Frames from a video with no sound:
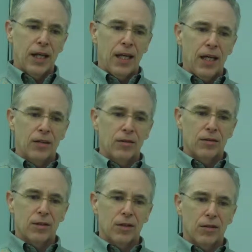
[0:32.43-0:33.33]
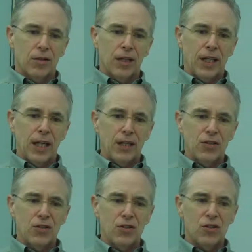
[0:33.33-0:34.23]
And in order to get a
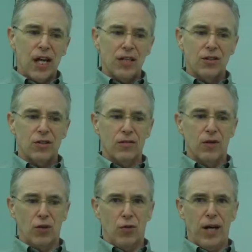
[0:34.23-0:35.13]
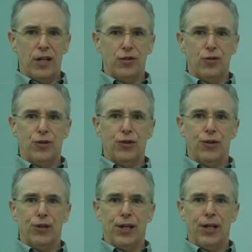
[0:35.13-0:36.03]
sense of the
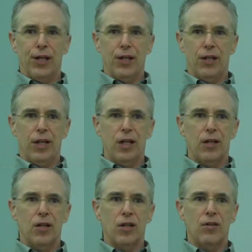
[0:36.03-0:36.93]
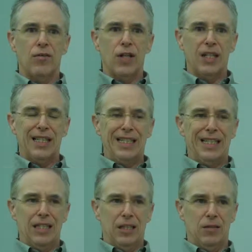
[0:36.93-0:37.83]
grandeur and of the
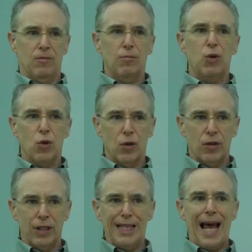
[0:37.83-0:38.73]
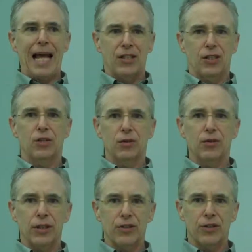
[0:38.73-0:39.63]
pure
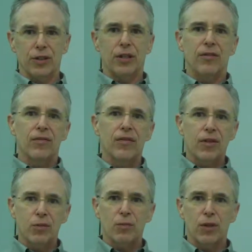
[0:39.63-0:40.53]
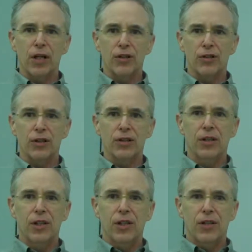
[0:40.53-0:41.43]
classicalness of this production,
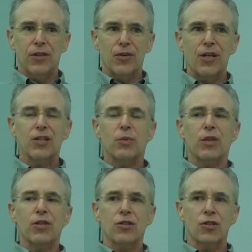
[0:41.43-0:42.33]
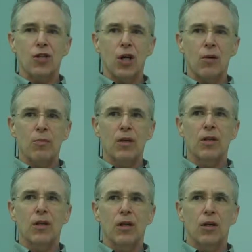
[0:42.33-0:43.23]
there needs to be some
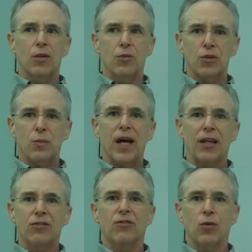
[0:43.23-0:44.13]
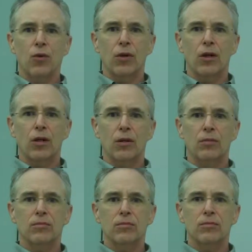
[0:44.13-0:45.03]
respect for